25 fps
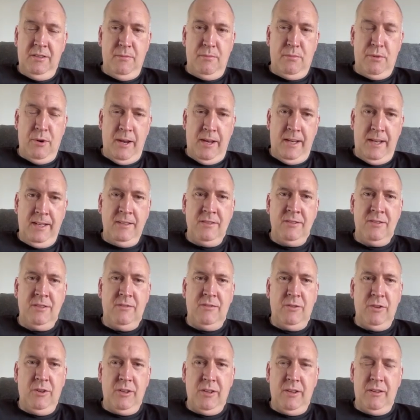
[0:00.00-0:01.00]
the brains.
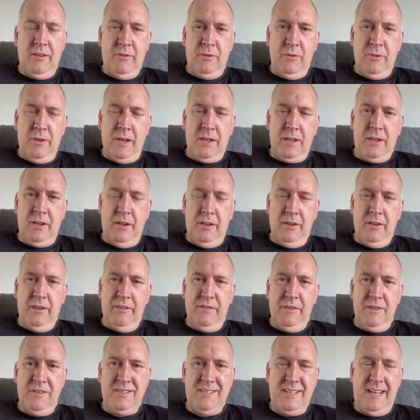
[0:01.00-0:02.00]
You've got to have all that kind
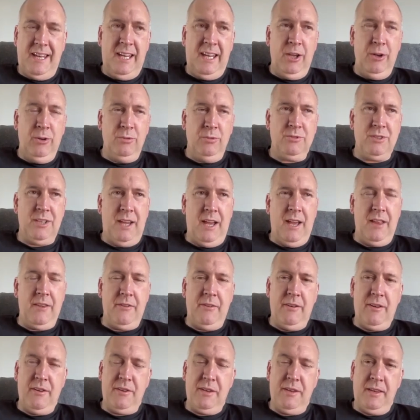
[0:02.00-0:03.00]
of and sync it all together.
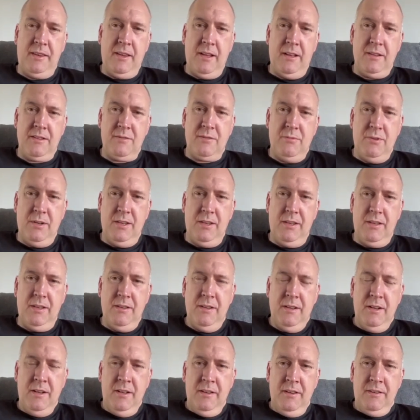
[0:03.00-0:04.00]
And I think that's where the
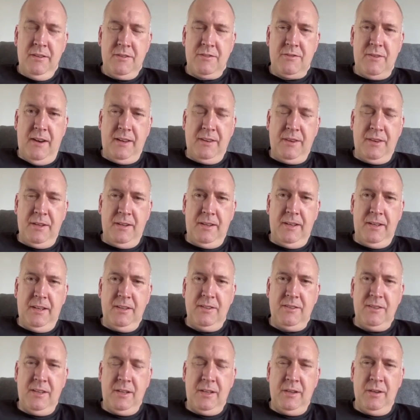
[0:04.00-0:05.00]
strength and
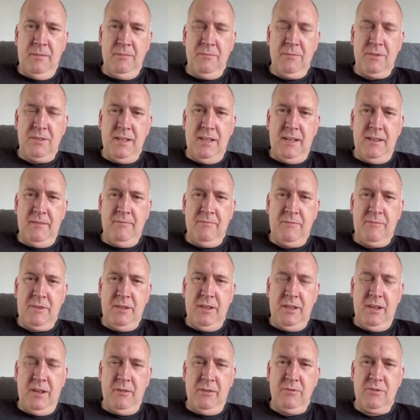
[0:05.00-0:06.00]
conditioning comes in.
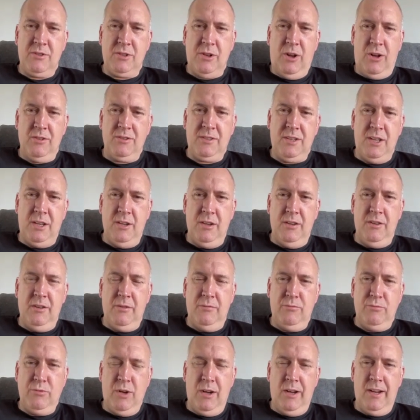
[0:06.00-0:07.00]
Start it at
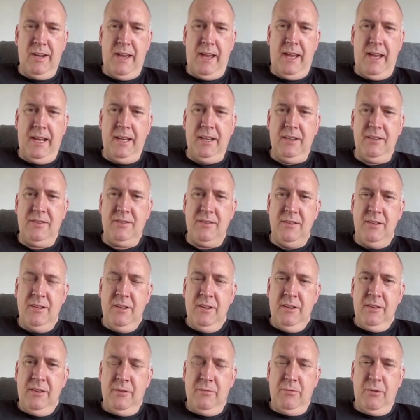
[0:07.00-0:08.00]
the right age,
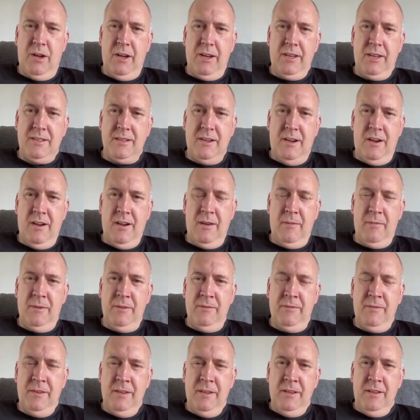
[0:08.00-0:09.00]
the right
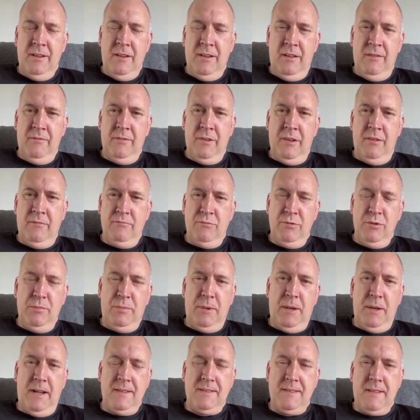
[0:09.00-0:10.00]
time, and
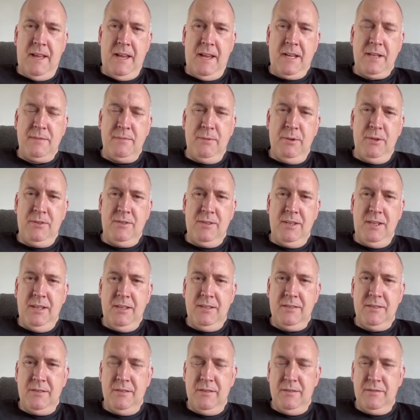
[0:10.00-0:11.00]
Rupert has that
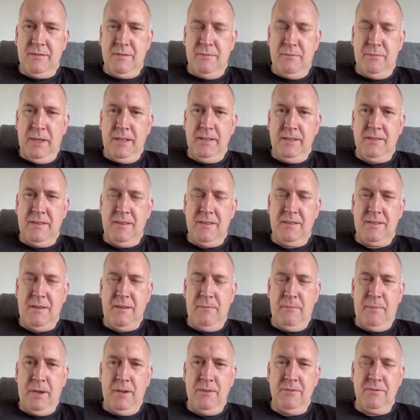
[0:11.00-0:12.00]
expertise to bring to the
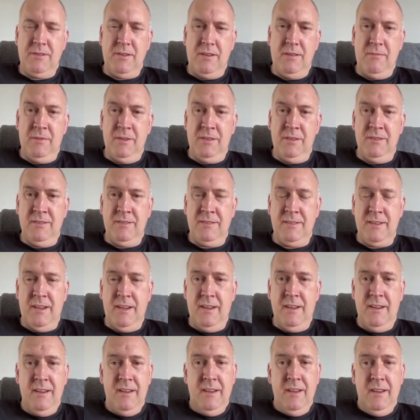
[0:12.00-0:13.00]
symposium. And
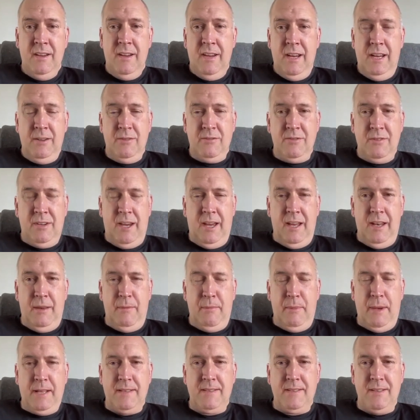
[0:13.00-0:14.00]
it doesn't get any
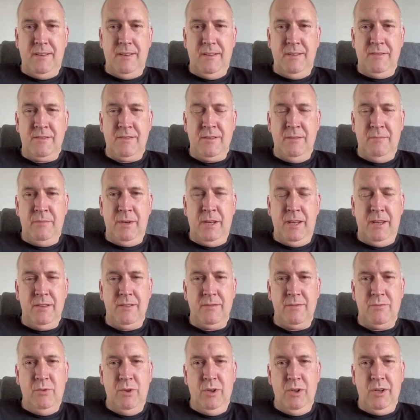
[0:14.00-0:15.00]
better than somebody
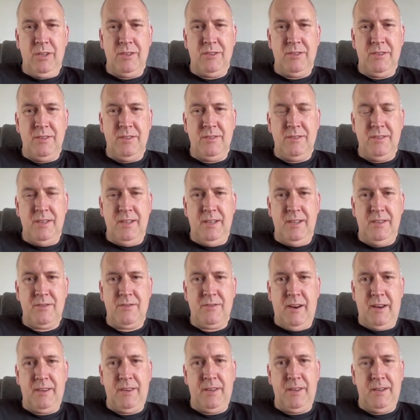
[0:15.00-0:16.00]
that works as the
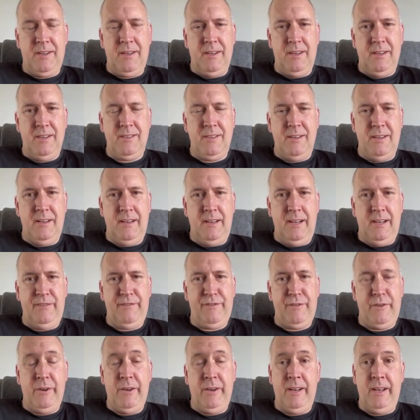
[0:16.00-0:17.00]
strength and conditioning lead
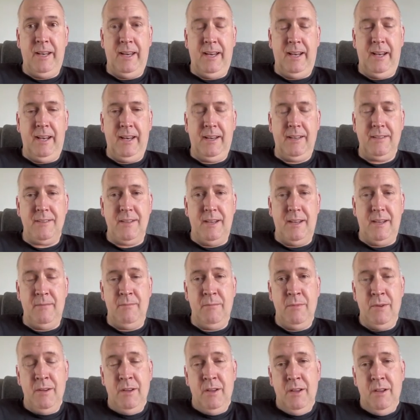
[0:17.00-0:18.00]
for an elite league
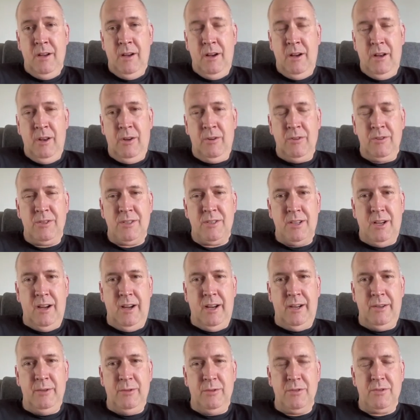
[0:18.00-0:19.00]
team,
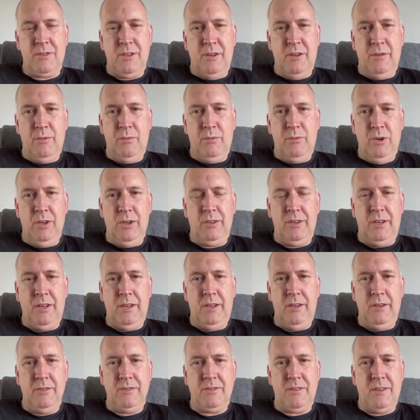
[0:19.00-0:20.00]
alongside also the work that
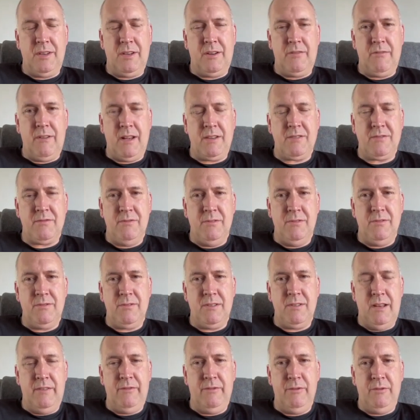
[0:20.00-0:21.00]
he does at the
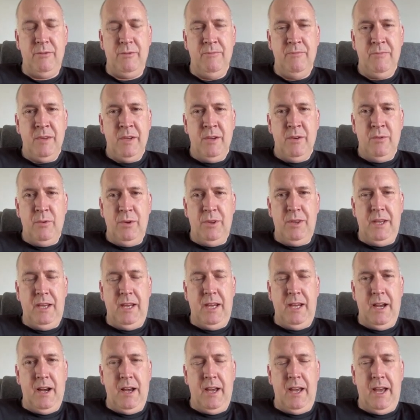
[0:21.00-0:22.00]
grassroots level with
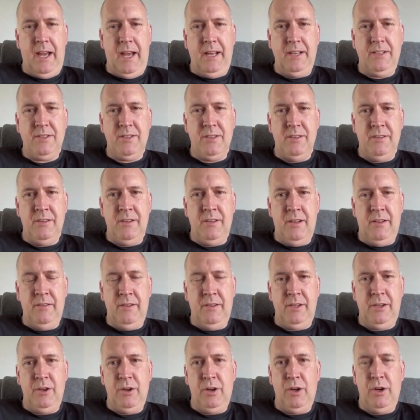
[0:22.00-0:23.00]
the EIH and
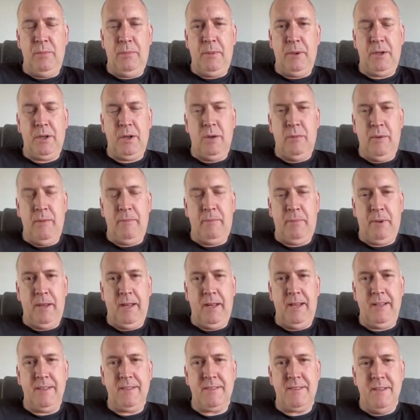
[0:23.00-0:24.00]
the young up and coming
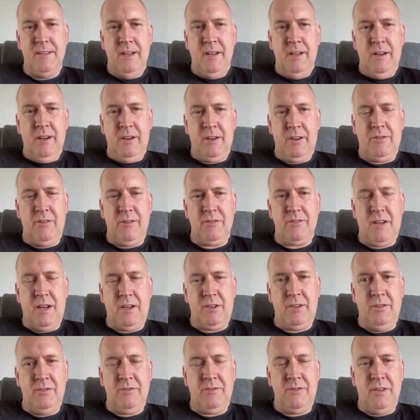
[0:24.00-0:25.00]
players across our
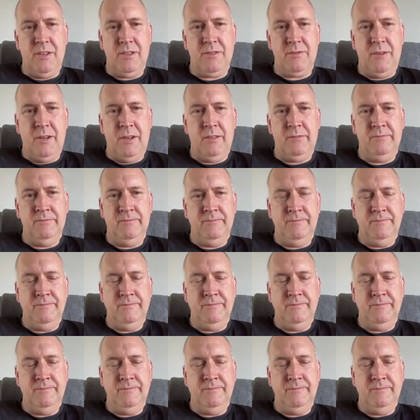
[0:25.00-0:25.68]
country as well.